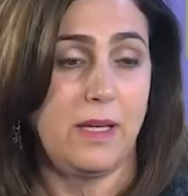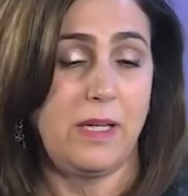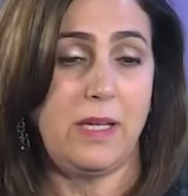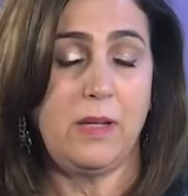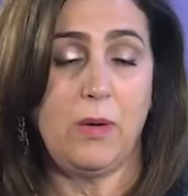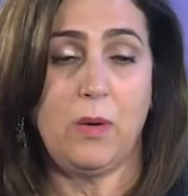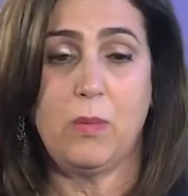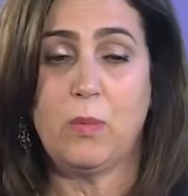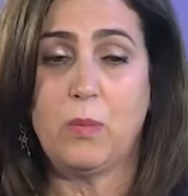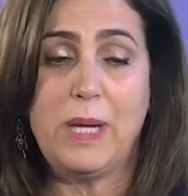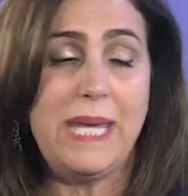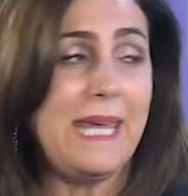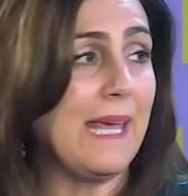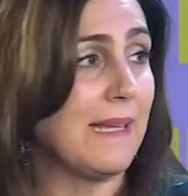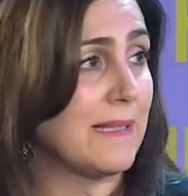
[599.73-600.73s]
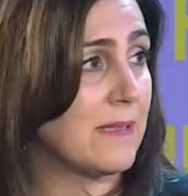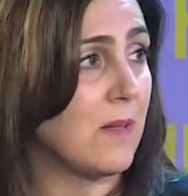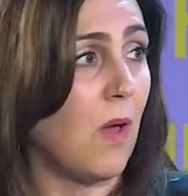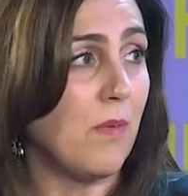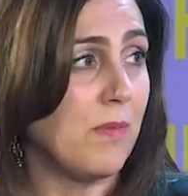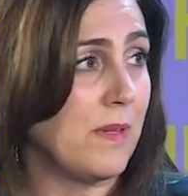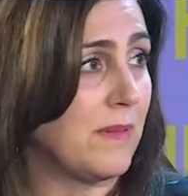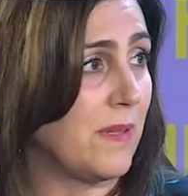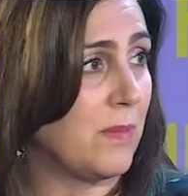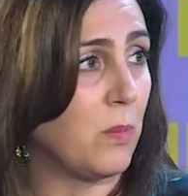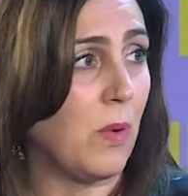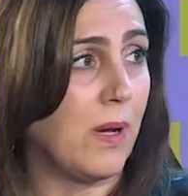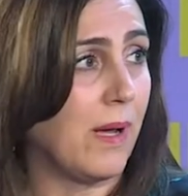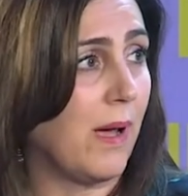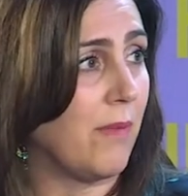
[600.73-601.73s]
you know, we can't solve this as
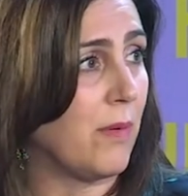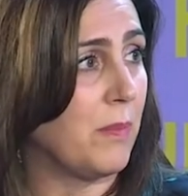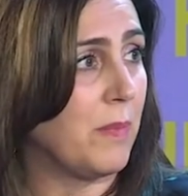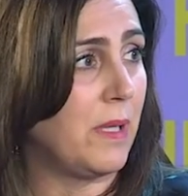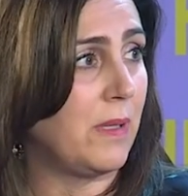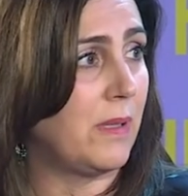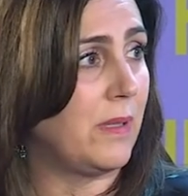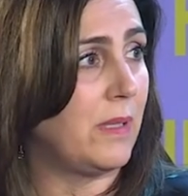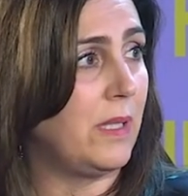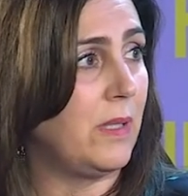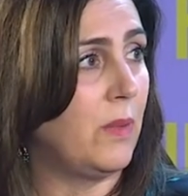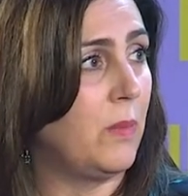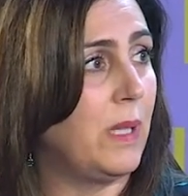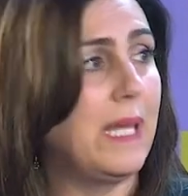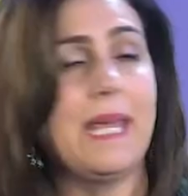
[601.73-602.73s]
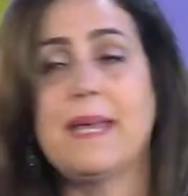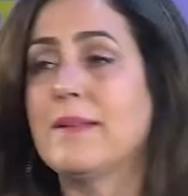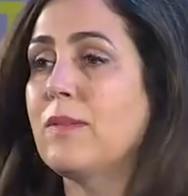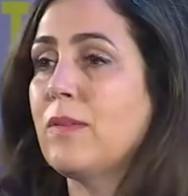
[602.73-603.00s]
one government. You know, we can't